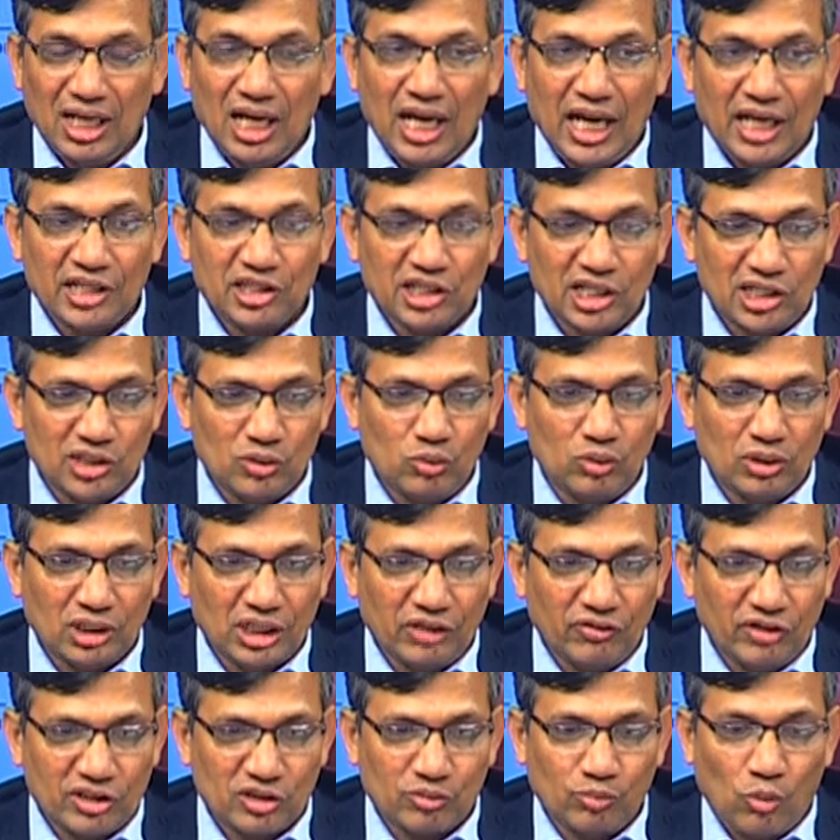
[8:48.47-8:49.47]
And just to
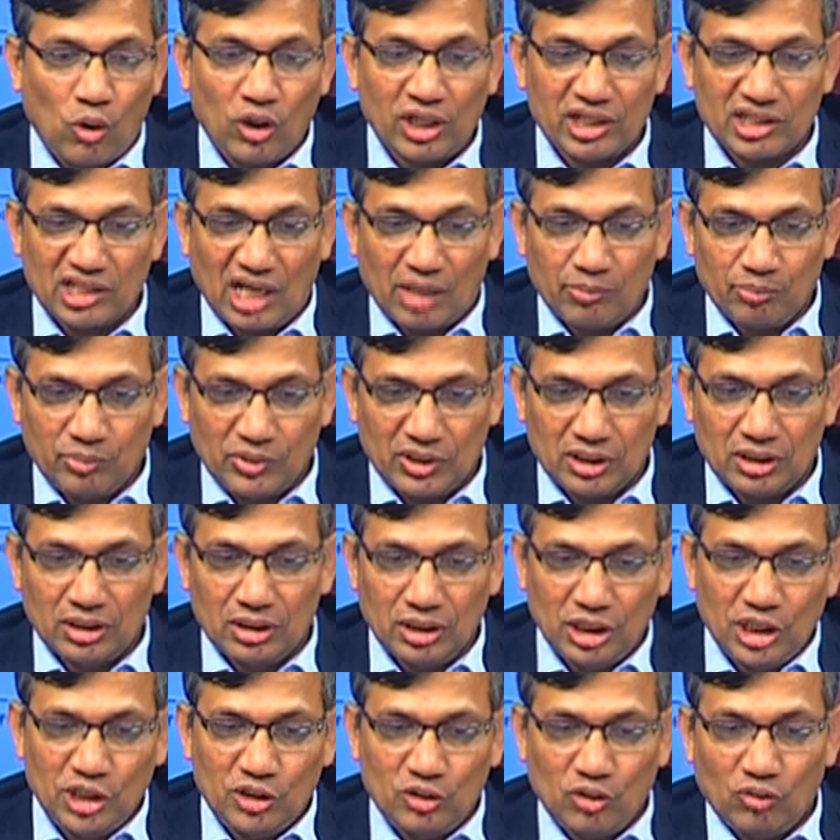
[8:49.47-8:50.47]
give a small example,
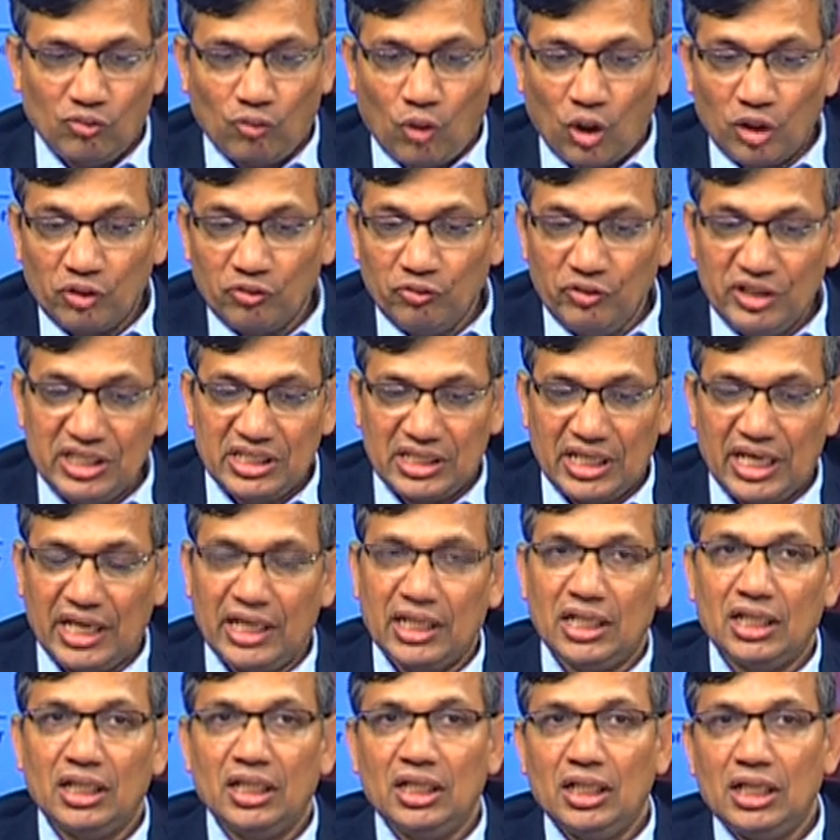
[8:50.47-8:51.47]
what we
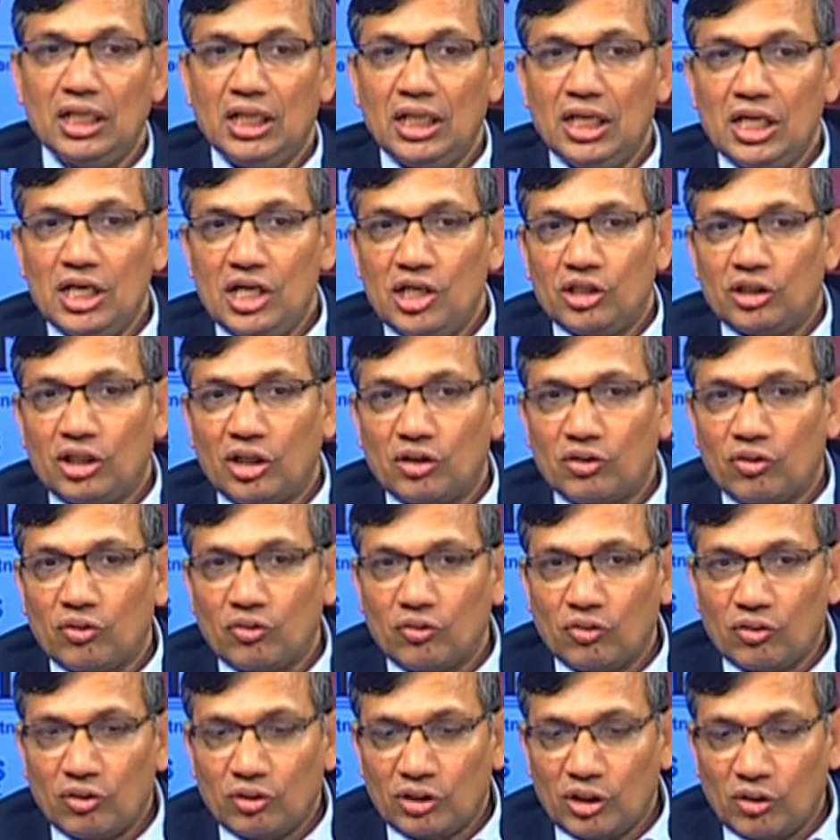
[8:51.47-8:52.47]
say, the
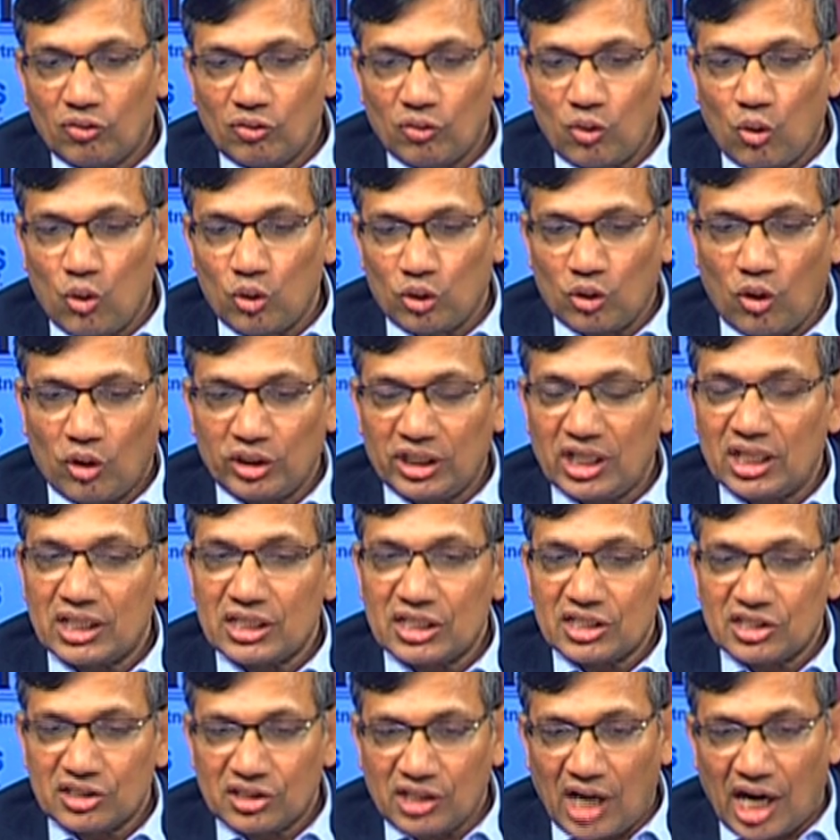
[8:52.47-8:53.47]
road or the
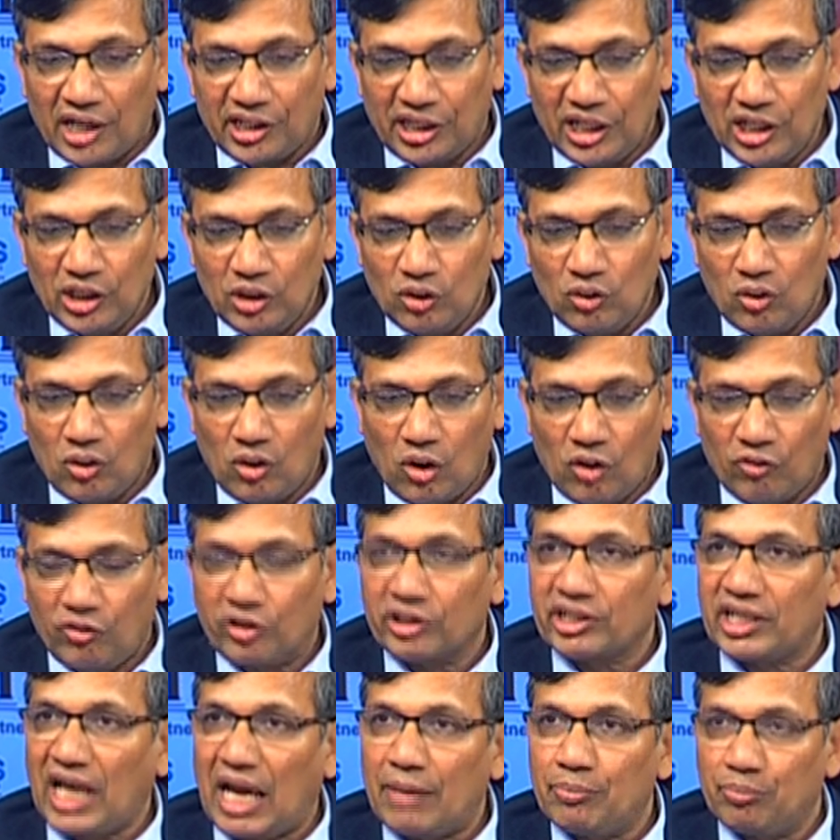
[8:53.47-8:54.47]
starting of a
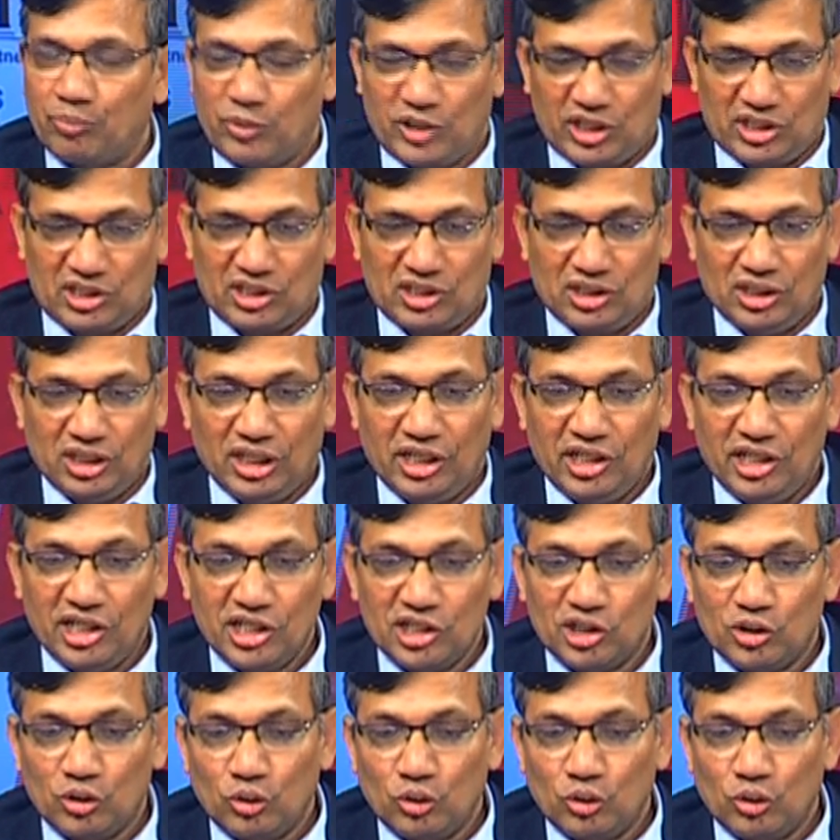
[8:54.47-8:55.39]
campus is